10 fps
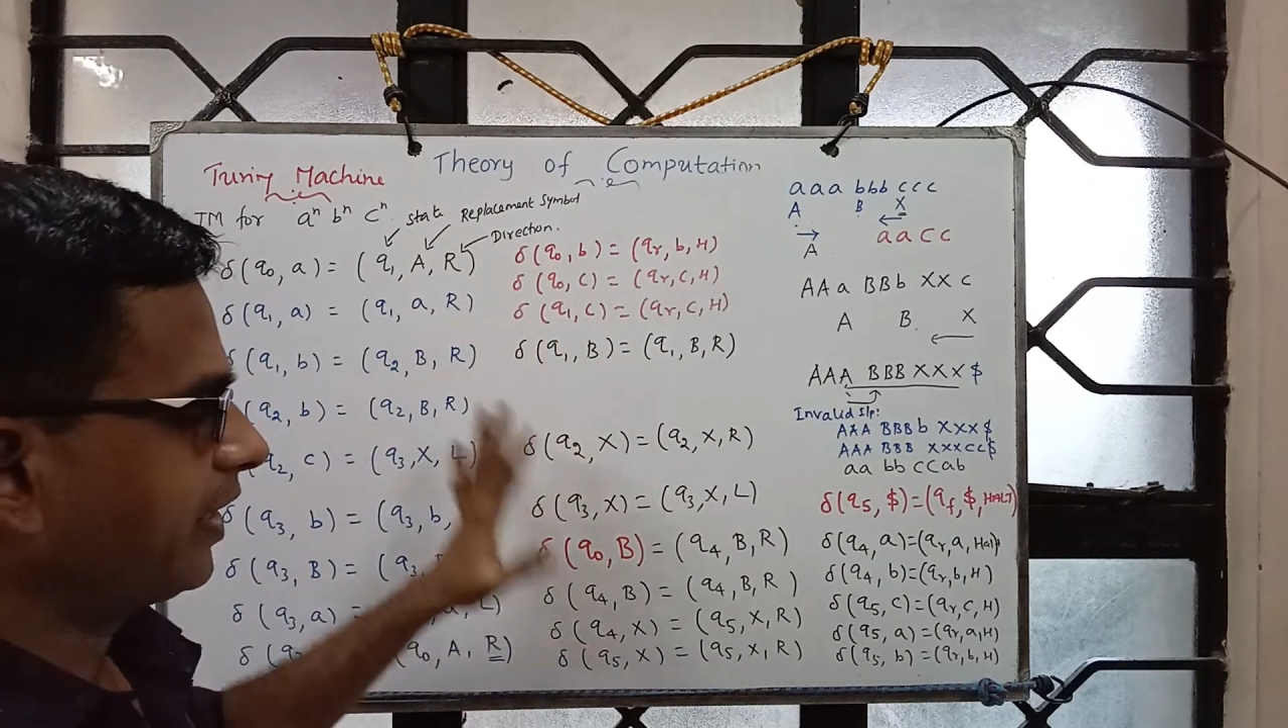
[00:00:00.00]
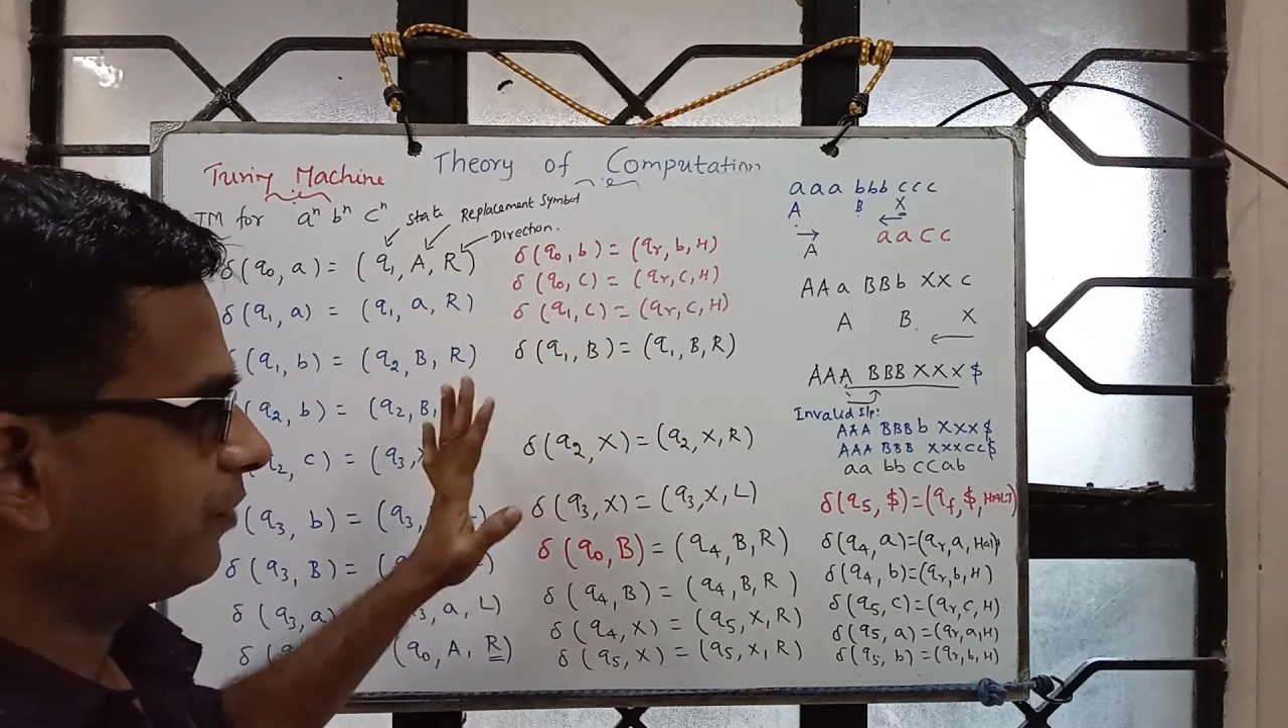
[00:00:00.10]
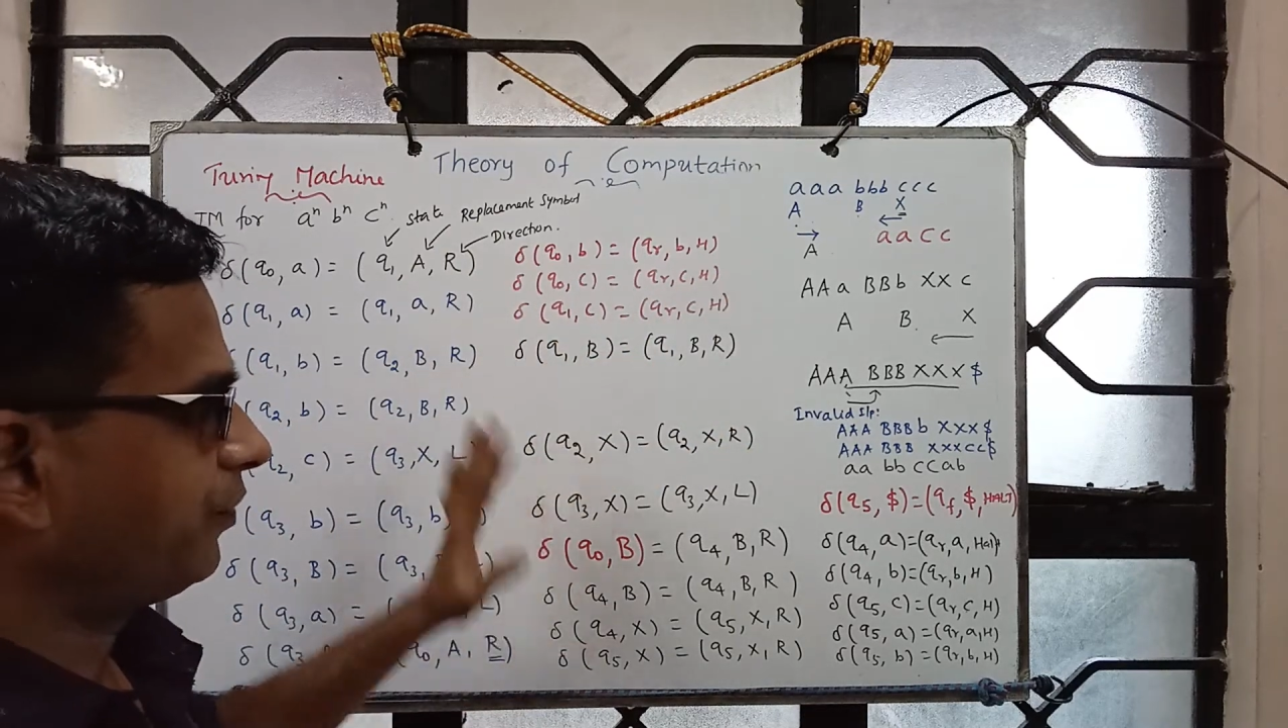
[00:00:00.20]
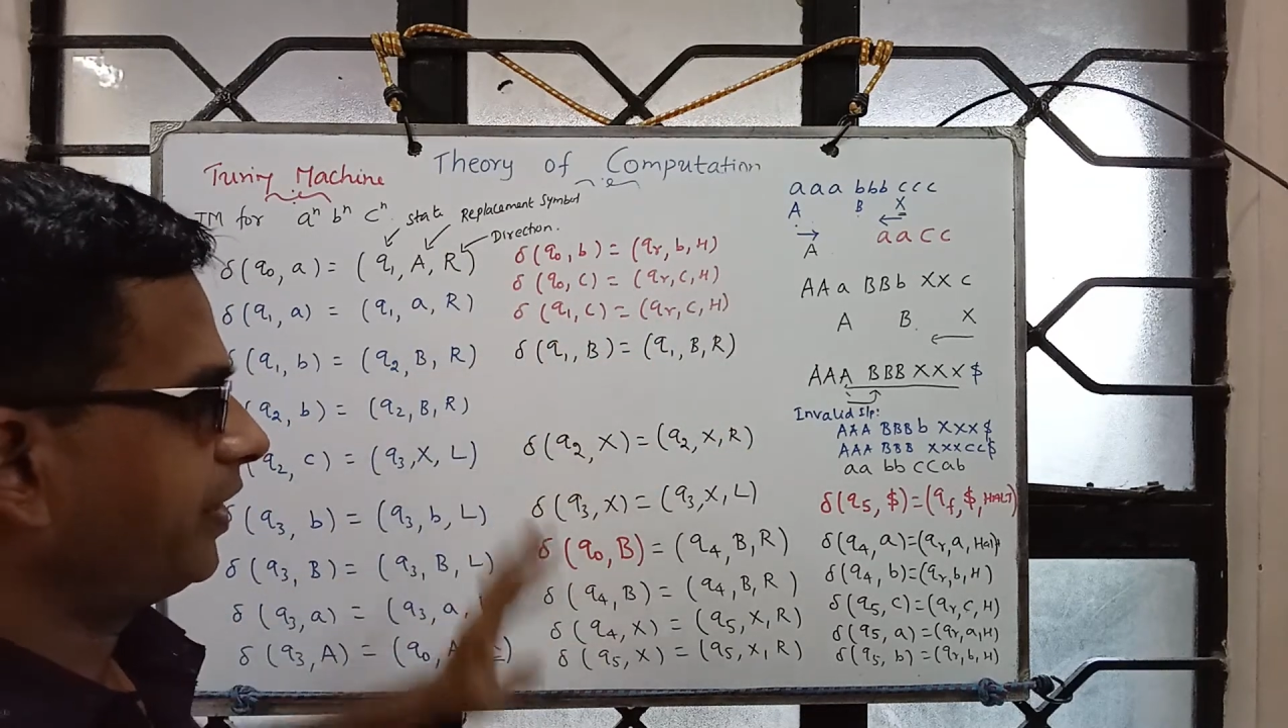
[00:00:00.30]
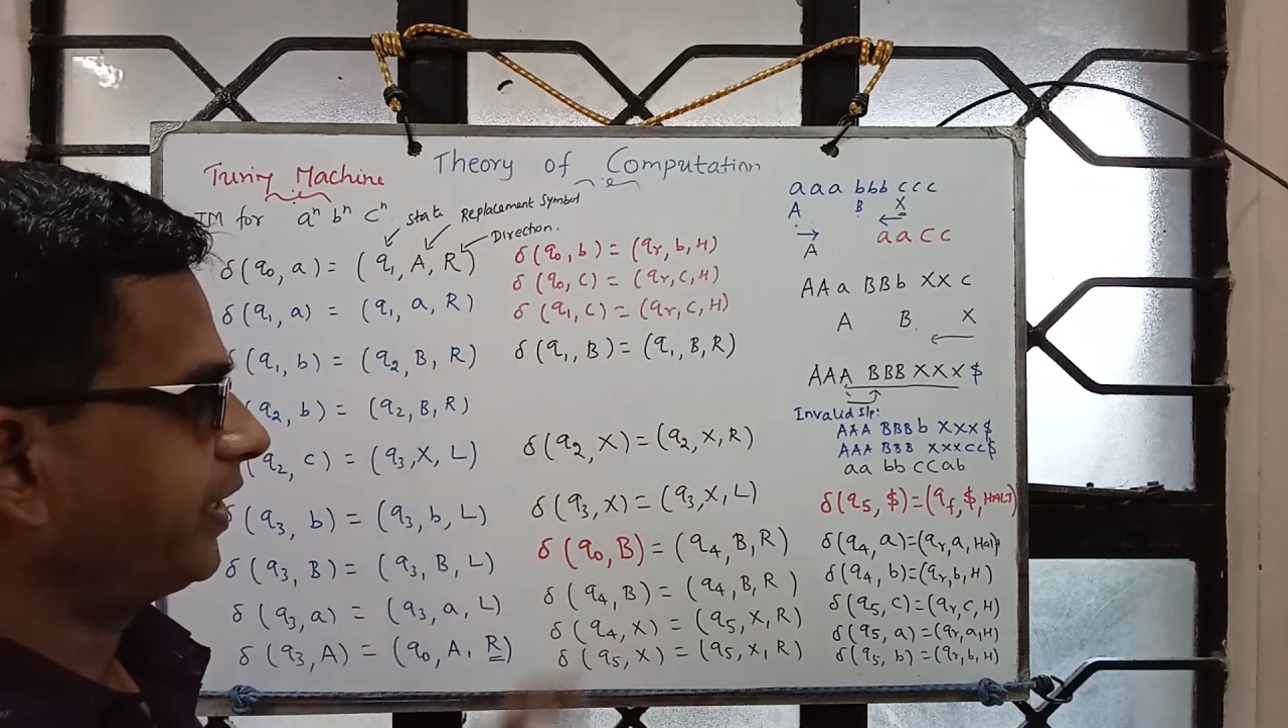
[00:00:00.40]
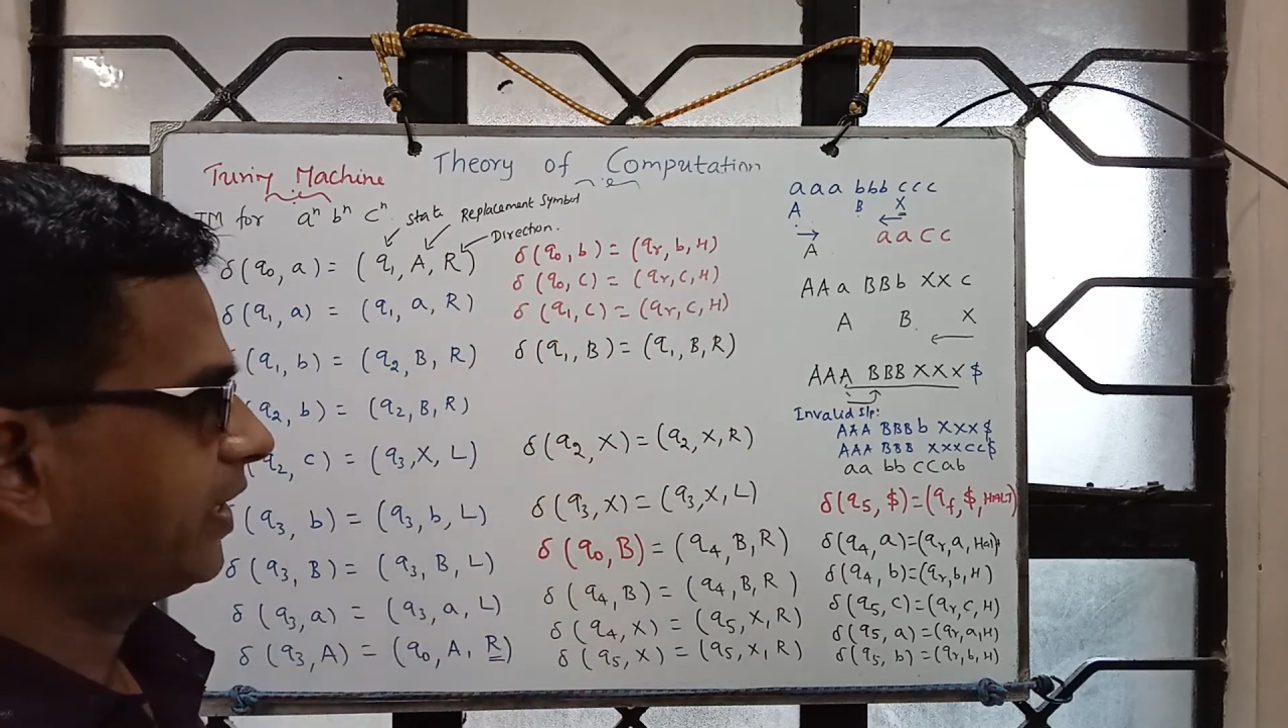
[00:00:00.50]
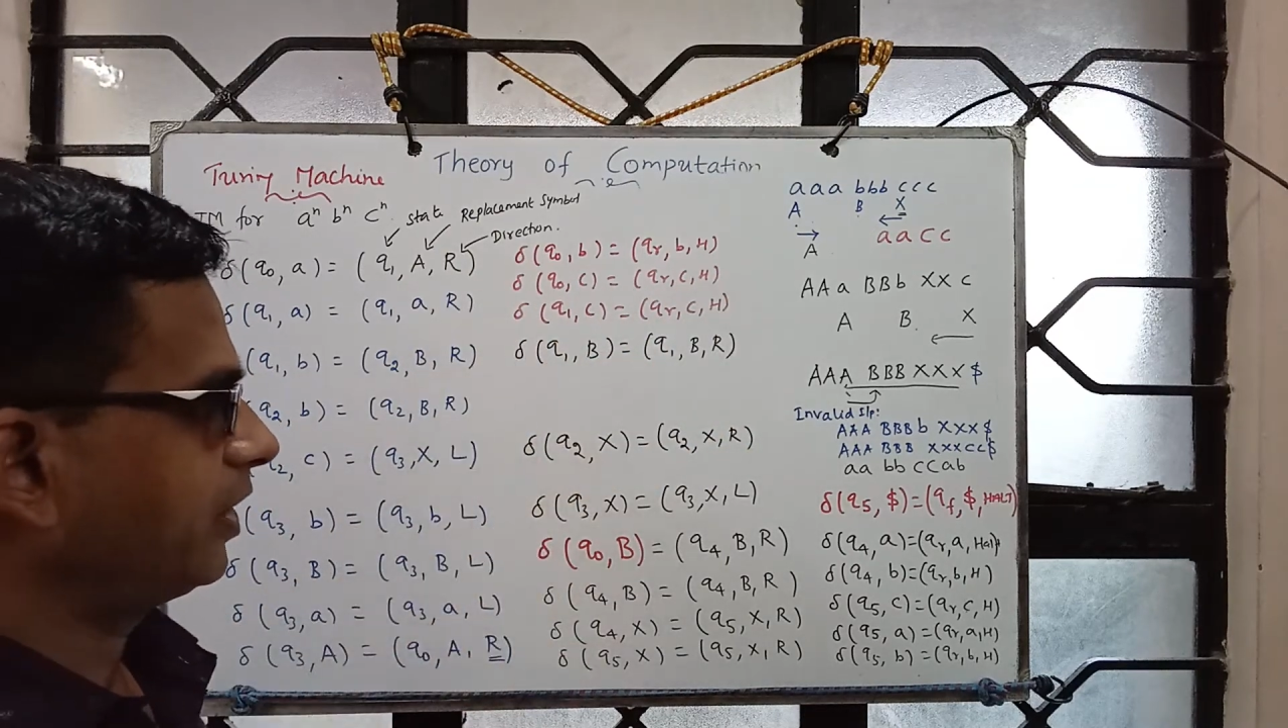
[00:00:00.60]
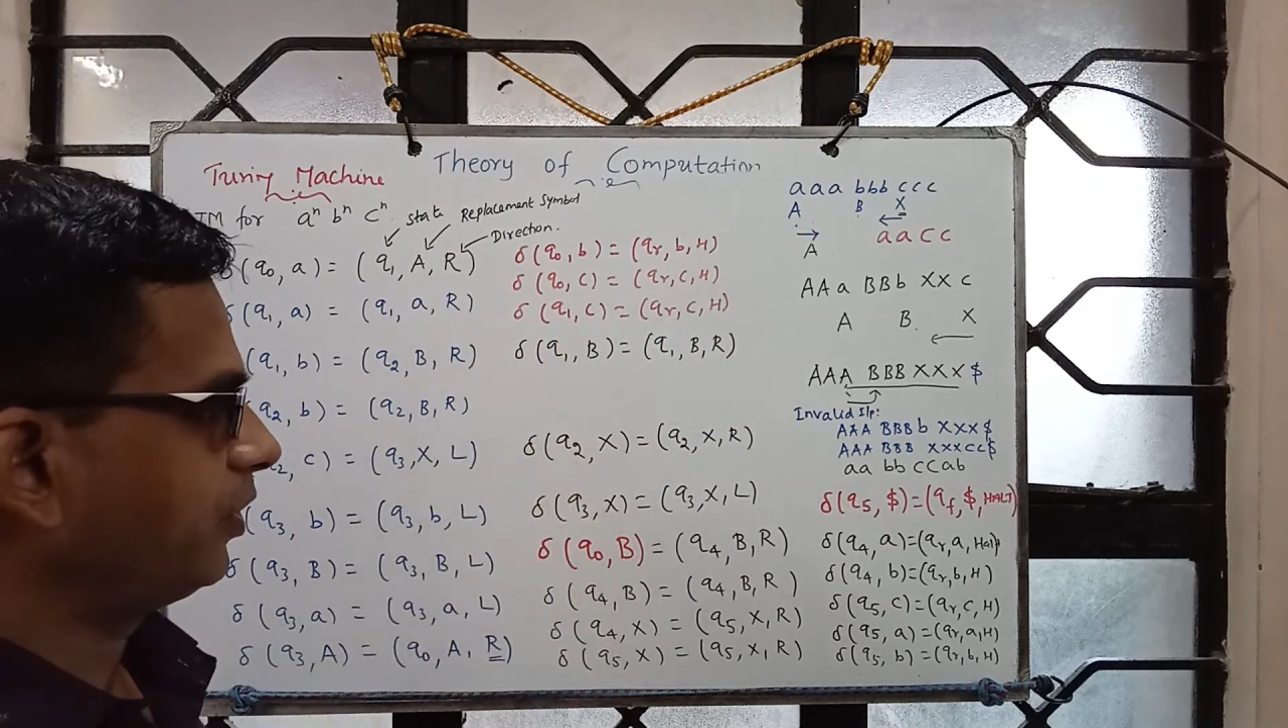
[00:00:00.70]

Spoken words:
carefully taken